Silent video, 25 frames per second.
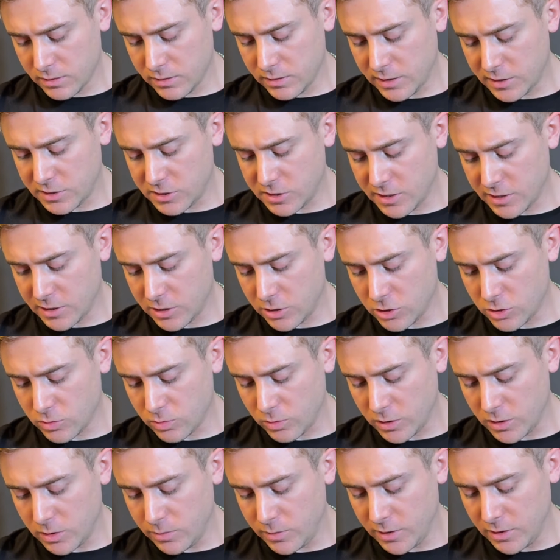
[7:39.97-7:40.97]
Let's set this
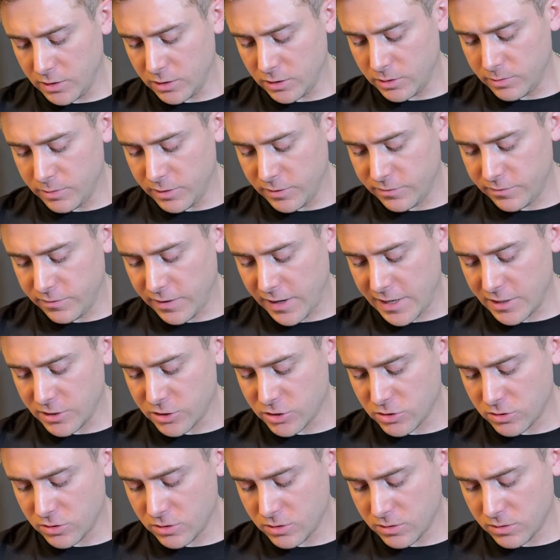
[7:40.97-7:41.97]
one to be a little bit
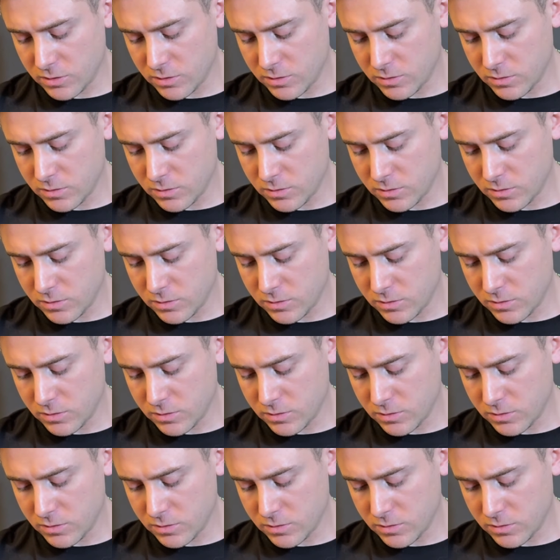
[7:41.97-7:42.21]
faster.